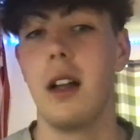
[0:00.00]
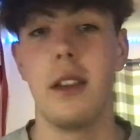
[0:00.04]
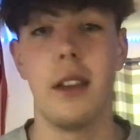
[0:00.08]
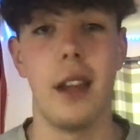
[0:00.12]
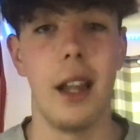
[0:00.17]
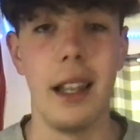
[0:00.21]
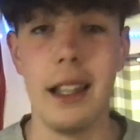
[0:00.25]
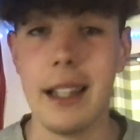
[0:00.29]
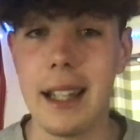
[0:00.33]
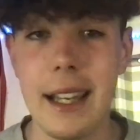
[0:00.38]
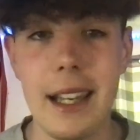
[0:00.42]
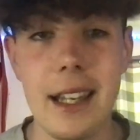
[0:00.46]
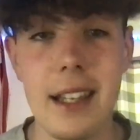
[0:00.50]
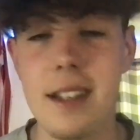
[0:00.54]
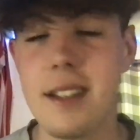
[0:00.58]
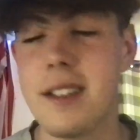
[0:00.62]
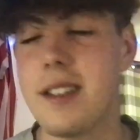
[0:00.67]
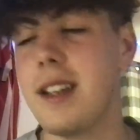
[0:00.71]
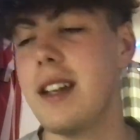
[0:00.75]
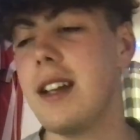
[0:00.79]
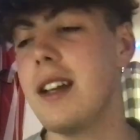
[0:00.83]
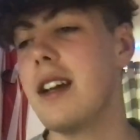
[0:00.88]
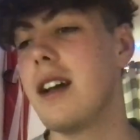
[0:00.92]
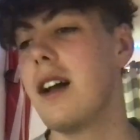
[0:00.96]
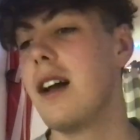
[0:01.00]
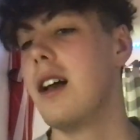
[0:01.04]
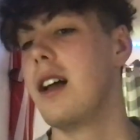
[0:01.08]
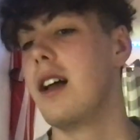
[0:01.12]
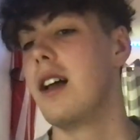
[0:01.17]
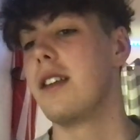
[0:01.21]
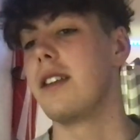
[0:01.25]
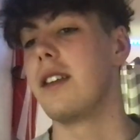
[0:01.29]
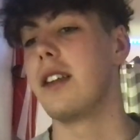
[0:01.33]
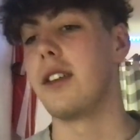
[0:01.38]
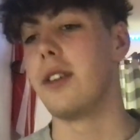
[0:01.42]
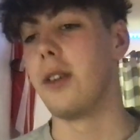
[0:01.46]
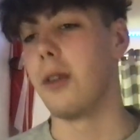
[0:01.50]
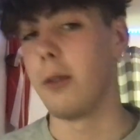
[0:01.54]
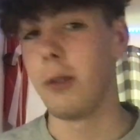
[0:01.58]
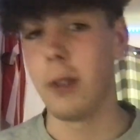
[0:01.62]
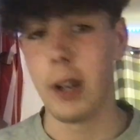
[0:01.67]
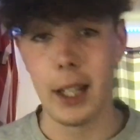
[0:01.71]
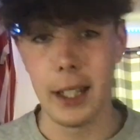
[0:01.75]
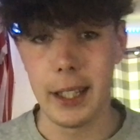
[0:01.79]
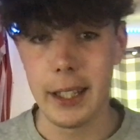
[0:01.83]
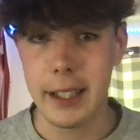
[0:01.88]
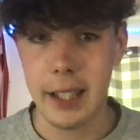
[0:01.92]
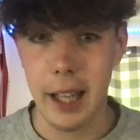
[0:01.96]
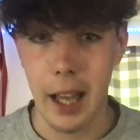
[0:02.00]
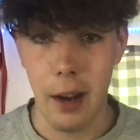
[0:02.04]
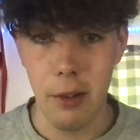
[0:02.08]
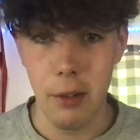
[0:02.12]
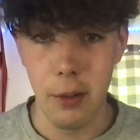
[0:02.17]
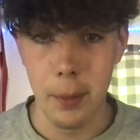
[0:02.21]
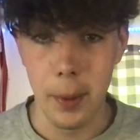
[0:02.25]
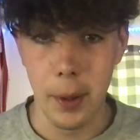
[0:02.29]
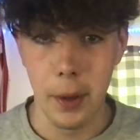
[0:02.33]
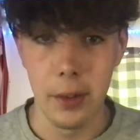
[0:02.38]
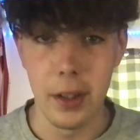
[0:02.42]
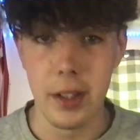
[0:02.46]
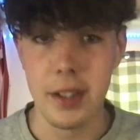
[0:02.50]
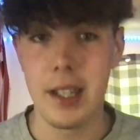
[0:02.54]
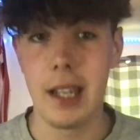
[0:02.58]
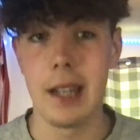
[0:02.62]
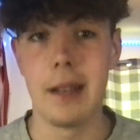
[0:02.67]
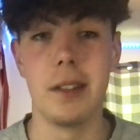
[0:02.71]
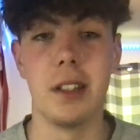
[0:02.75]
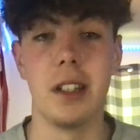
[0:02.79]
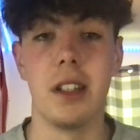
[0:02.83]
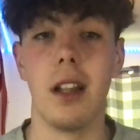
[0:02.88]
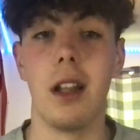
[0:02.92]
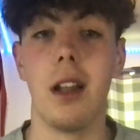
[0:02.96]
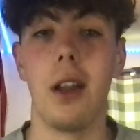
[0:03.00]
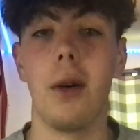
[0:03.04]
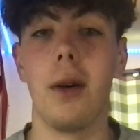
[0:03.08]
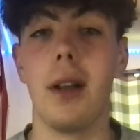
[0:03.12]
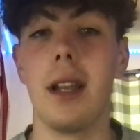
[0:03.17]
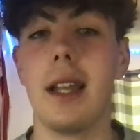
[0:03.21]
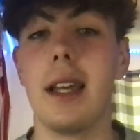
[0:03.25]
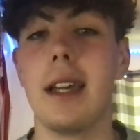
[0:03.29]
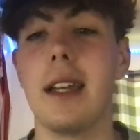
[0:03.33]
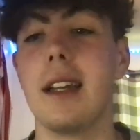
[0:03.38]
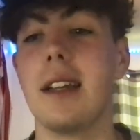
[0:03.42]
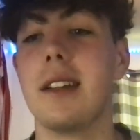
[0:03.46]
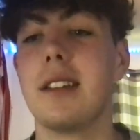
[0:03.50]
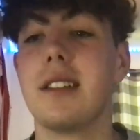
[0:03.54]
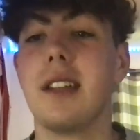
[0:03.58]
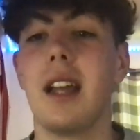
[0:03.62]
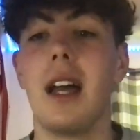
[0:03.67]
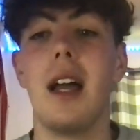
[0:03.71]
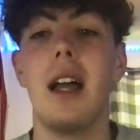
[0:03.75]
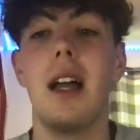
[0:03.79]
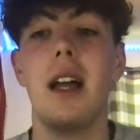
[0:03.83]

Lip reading: they're lazy, they don't really care about the teams in the lower leagues.